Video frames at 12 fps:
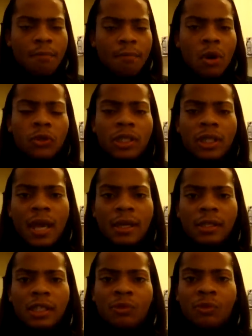in most
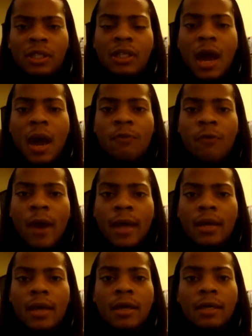cases when timed
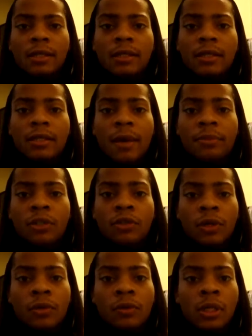right, can stop
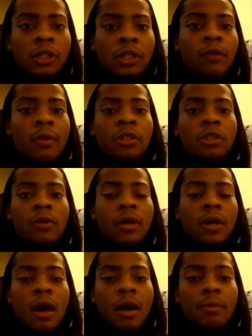Shoryukens from
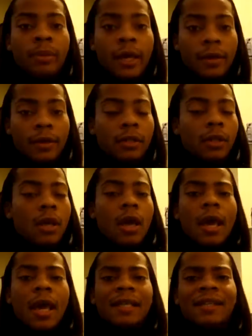Shotokan players.
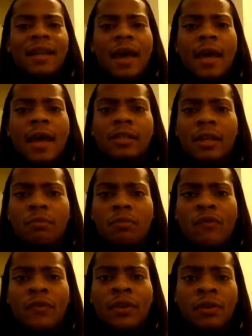It's an
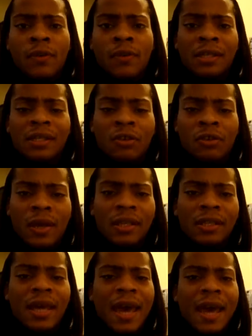excellent move and it
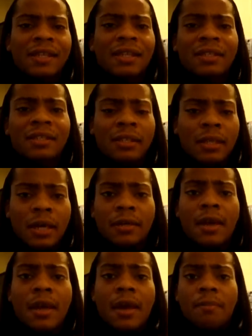creates excellent
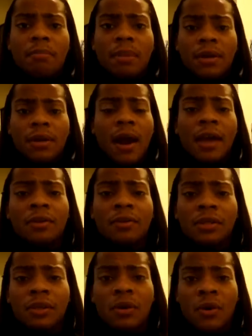stun meter. I
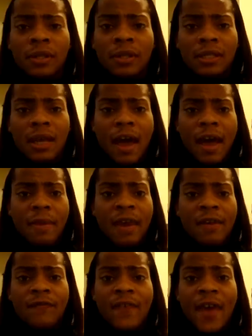use it all the time.
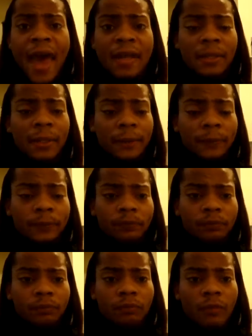In fact,
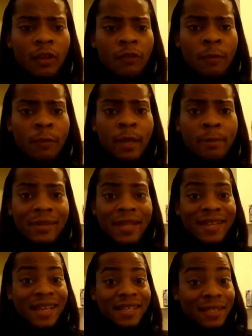for people
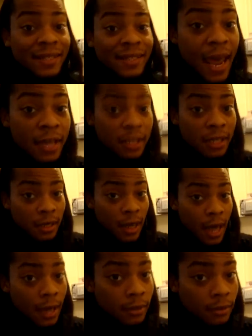that like to dash in a
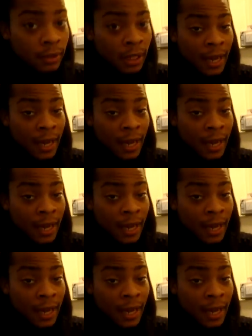lot,